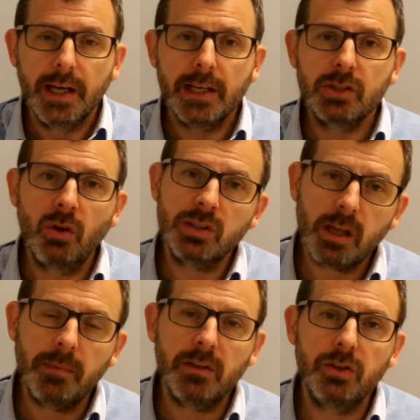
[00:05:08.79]
It's not
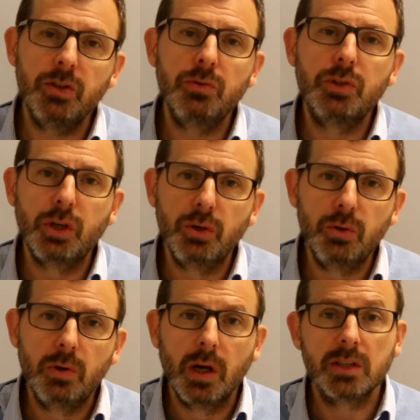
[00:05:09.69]
something that you
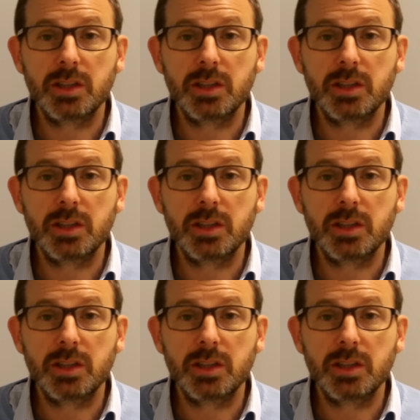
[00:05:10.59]
do